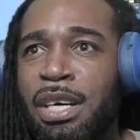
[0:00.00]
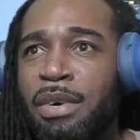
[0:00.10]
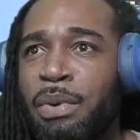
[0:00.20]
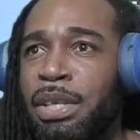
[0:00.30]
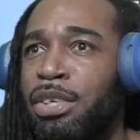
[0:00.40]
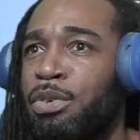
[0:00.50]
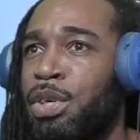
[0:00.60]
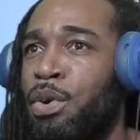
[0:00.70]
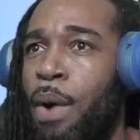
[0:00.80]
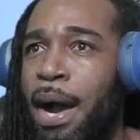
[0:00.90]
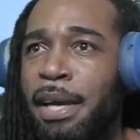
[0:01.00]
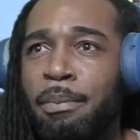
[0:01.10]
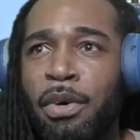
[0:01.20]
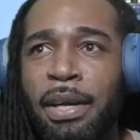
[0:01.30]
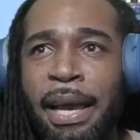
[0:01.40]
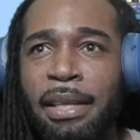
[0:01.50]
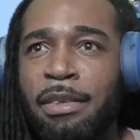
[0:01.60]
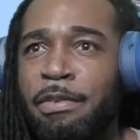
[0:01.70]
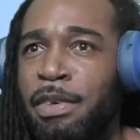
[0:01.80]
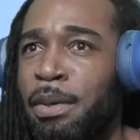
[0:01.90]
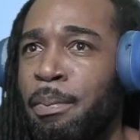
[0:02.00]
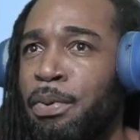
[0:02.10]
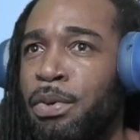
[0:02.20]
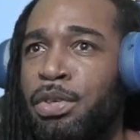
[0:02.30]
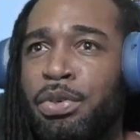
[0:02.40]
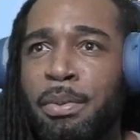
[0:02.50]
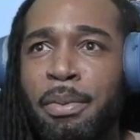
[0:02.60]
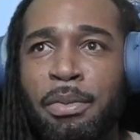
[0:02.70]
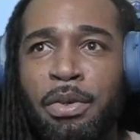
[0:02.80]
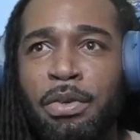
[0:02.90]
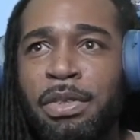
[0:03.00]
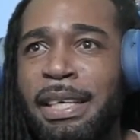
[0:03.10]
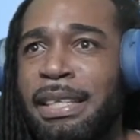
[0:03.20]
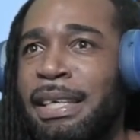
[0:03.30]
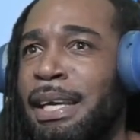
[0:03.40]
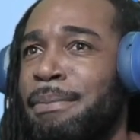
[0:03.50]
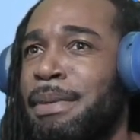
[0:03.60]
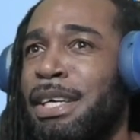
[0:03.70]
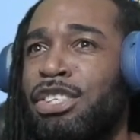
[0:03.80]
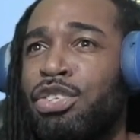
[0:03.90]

will the required ball handle for the pro dribble moves in NBA